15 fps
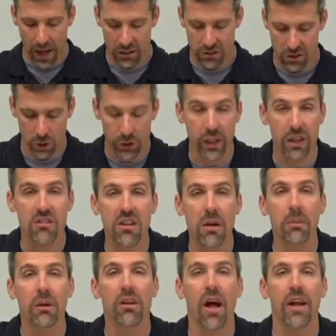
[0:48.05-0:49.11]
so the
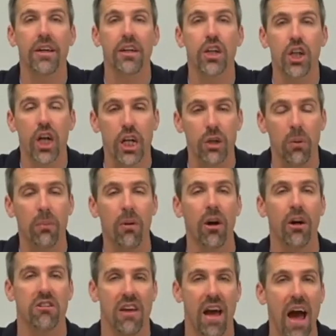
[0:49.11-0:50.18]
assembly line interchangeable
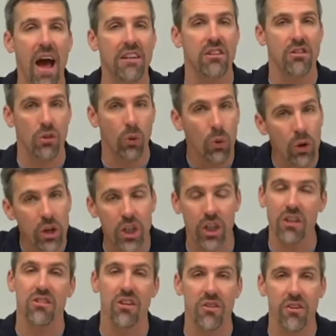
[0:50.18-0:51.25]
parts has its
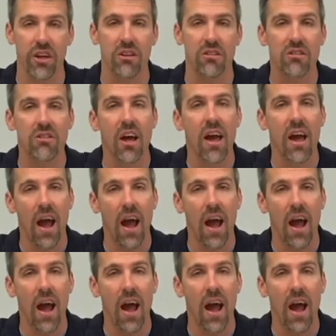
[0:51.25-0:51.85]
origins in this.